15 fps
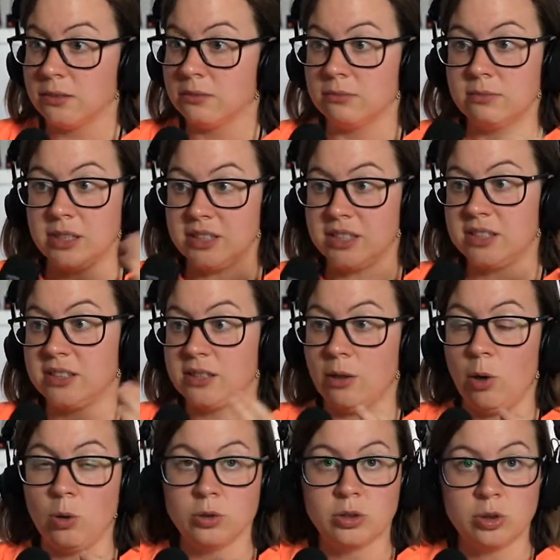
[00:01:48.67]
This is the
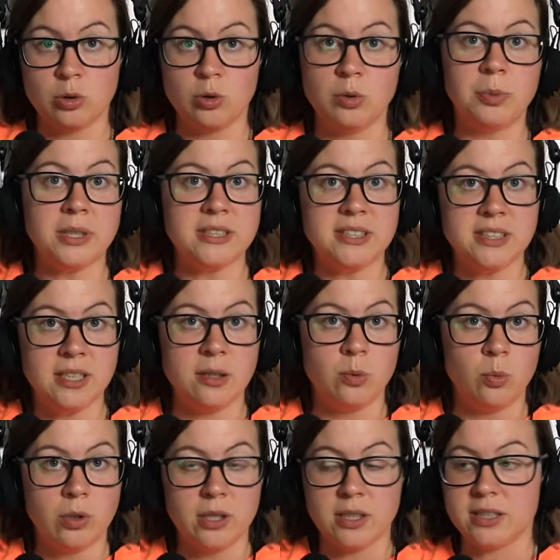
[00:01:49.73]
old school, but still
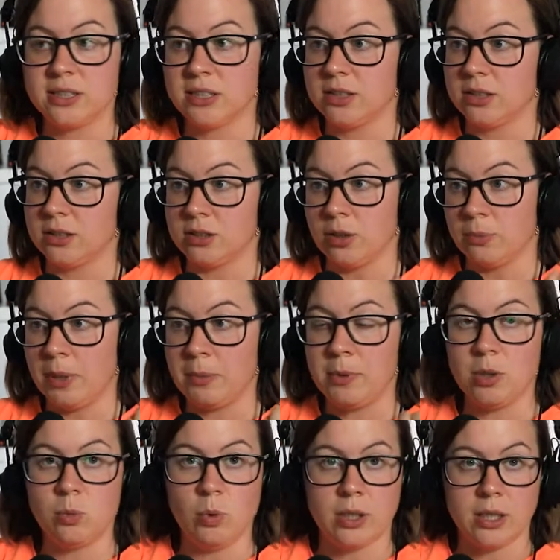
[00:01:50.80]
works. So maybe
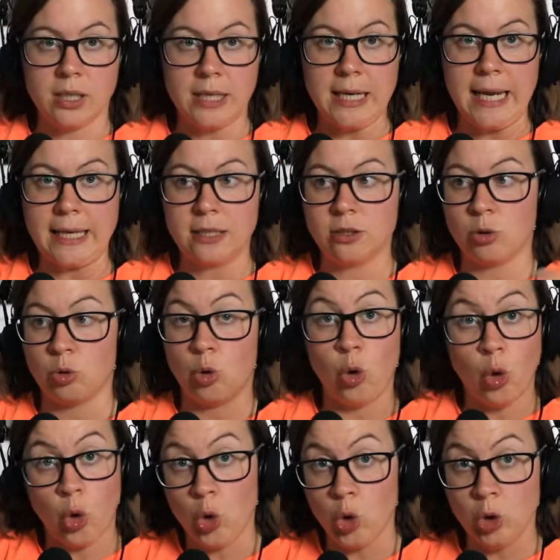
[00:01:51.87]
you want to connect your
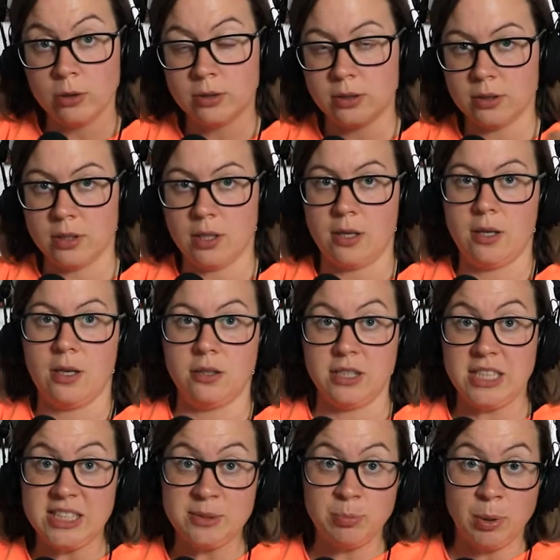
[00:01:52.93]
old
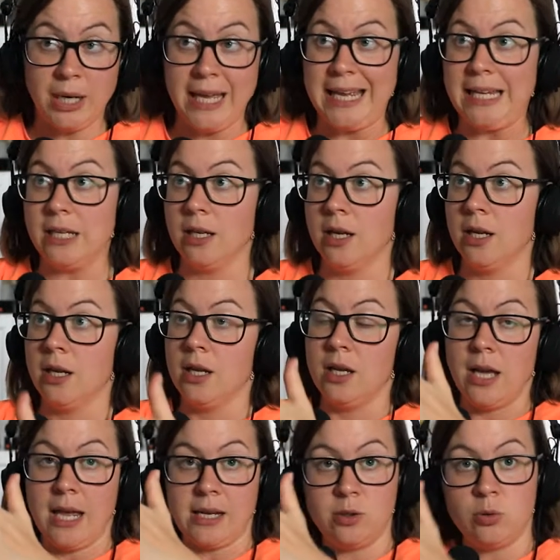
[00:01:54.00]
display
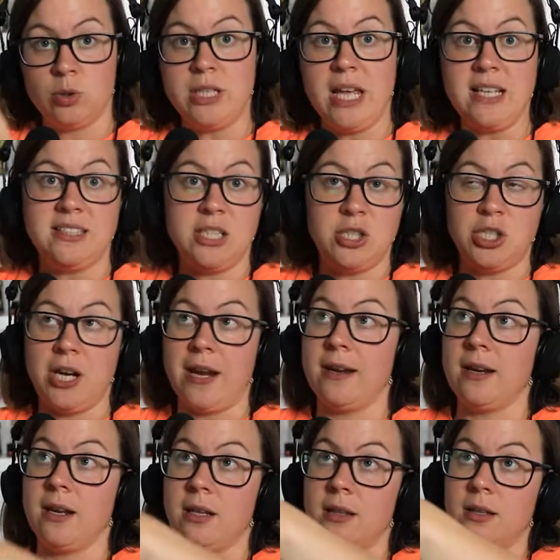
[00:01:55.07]
and you daisy chain
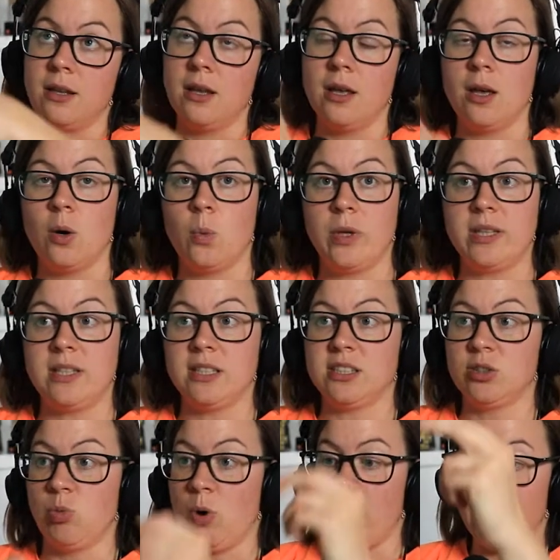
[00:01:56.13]
it with
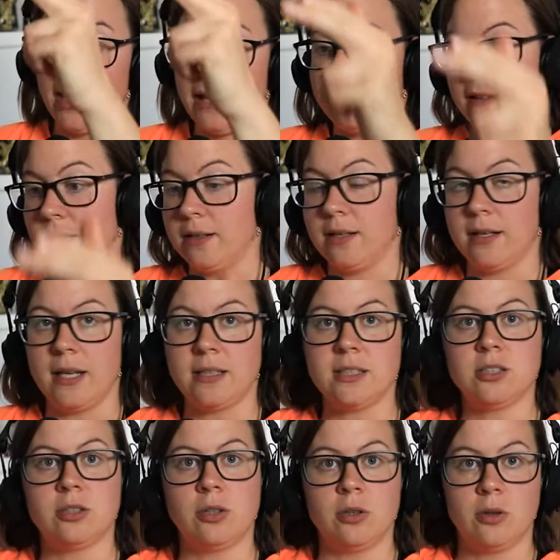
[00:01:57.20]
this one and then connect it
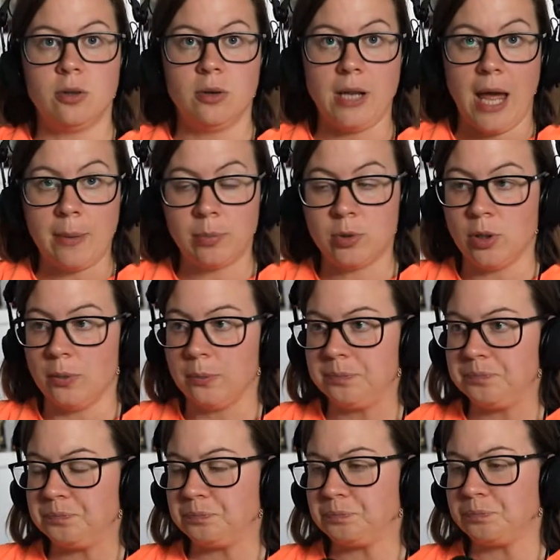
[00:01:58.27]
to your laptop
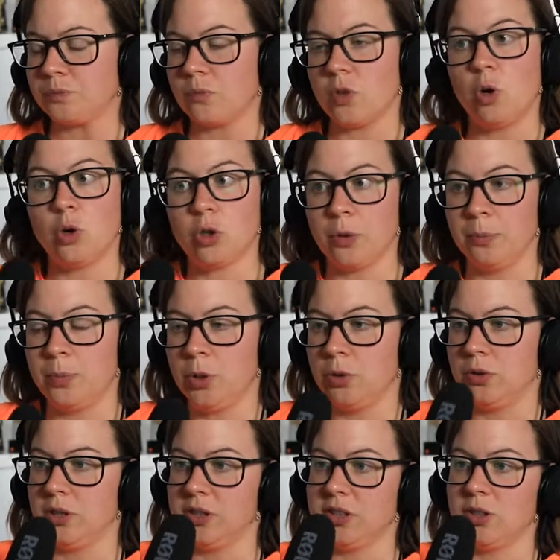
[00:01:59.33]
or
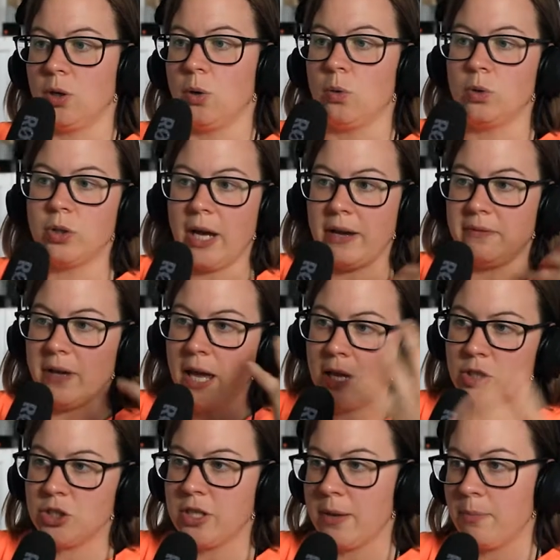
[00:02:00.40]
computer. So you have
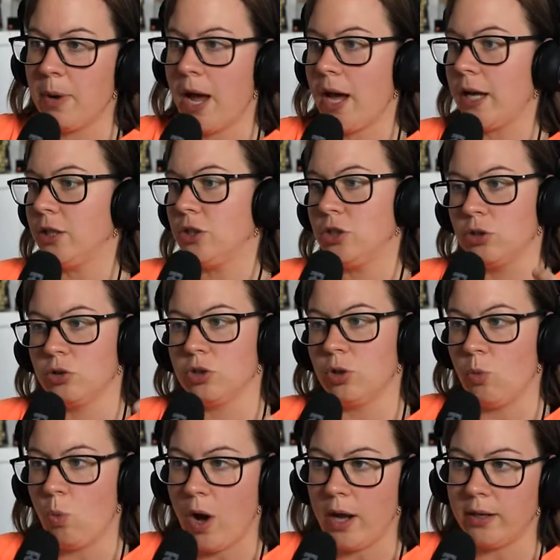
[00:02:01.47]
HDMI, the usual
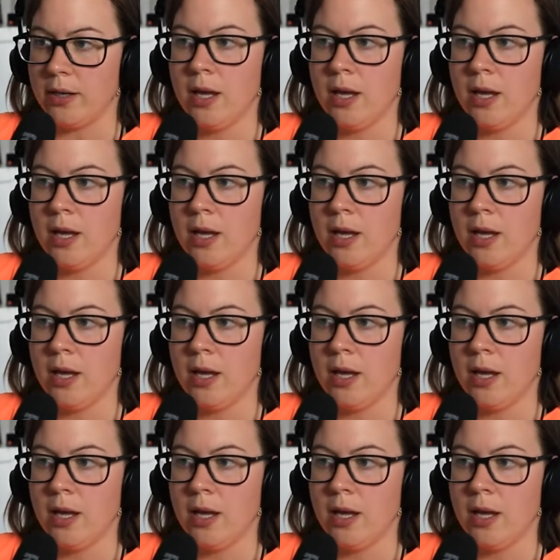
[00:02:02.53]
one.